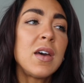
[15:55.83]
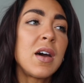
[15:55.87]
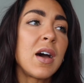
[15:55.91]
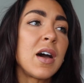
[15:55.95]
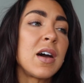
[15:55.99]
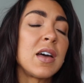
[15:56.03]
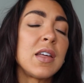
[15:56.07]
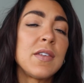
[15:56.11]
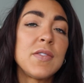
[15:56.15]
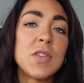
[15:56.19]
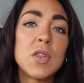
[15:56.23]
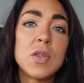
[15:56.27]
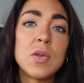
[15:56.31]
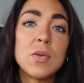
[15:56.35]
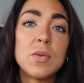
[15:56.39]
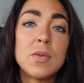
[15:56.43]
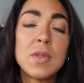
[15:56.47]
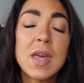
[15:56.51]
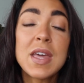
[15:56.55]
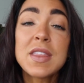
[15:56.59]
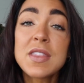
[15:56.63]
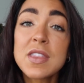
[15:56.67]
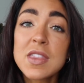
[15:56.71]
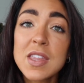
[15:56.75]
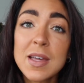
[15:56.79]
if you
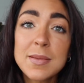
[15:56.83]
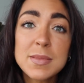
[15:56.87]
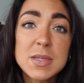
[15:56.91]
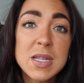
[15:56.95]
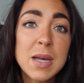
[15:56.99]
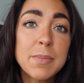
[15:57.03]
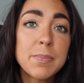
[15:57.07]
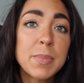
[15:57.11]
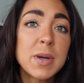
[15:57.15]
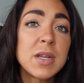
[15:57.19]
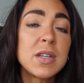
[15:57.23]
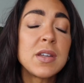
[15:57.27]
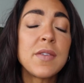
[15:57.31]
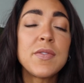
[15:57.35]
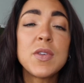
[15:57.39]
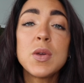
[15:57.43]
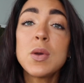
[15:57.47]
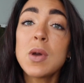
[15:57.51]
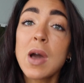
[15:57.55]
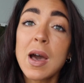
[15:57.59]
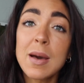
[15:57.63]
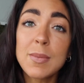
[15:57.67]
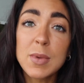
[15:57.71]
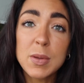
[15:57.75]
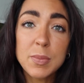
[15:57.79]
hit the thumbs up button, if you
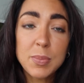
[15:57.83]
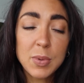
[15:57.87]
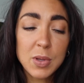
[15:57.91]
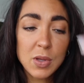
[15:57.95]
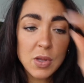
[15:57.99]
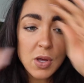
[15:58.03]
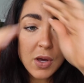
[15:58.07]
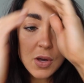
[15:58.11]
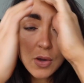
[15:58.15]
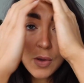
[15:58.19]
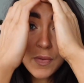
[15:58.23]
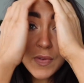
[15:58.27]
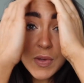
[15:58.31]
comment below,